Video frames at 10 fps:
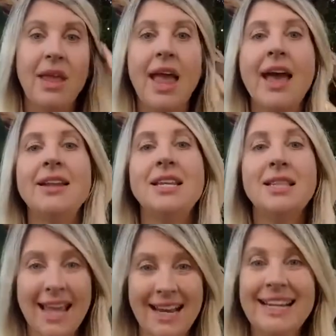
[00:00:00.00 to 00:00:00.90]
And
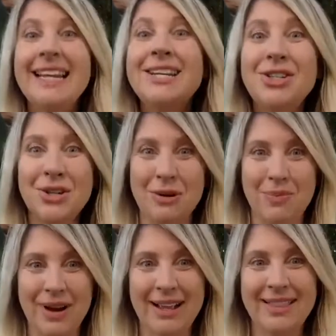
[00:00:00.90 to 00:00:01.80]
they need you to
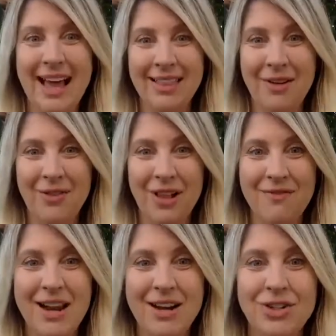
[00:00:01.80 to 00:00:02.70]
bring that level of
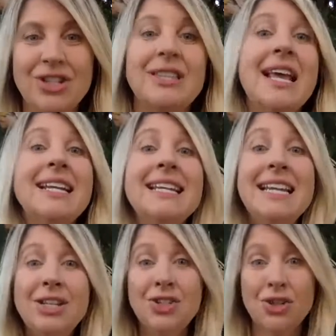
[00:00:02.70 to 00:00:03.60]
energy. They
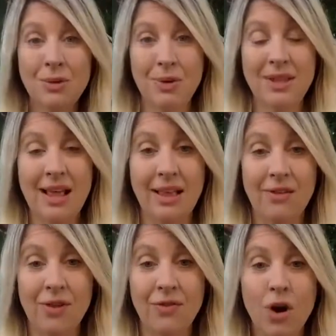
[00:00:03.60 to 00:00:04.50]
need you to bring that
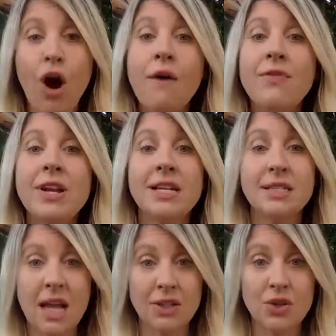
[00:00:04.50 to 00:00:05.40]
level of confidence
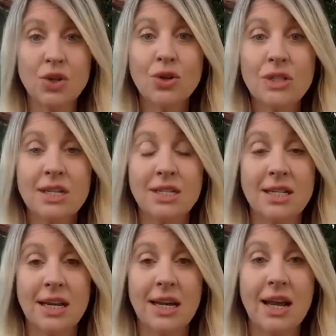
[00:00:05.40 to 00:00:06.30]
and
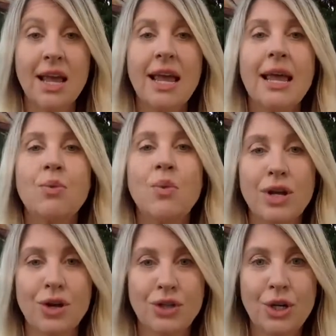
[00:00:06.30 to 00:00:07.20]
certainty in what
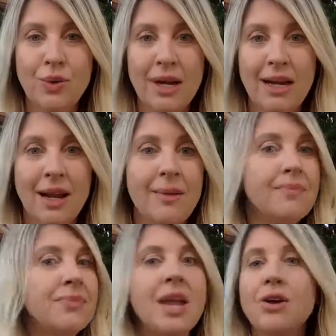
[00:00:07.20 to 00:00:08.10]
you're doing.
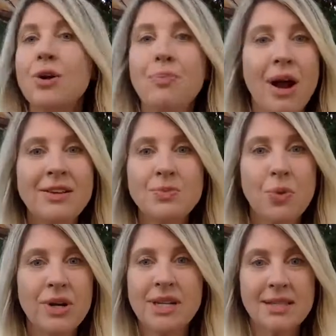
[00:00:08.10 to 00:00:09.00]
Now, your price
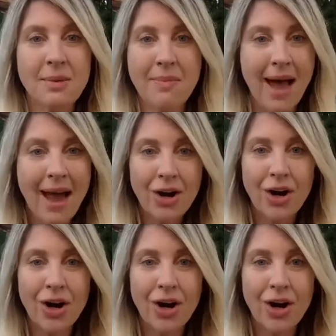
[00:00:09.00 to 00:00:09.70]
point doesn't matter.